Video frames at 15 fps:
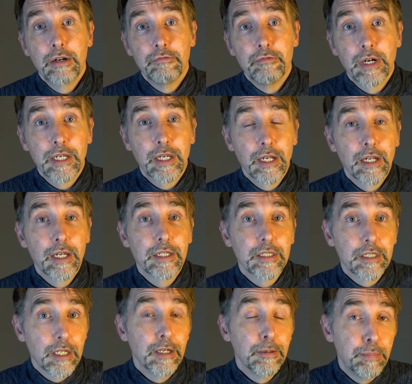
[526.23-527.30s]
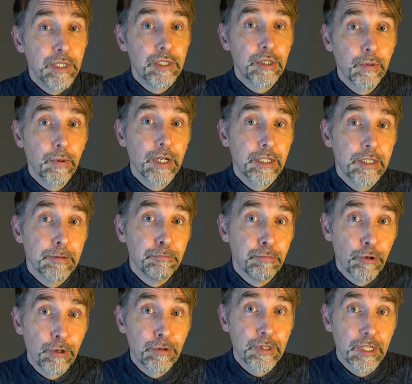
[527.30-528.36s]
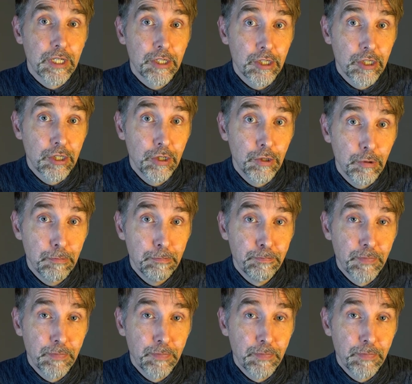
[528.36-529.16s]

regulates the habituation process too.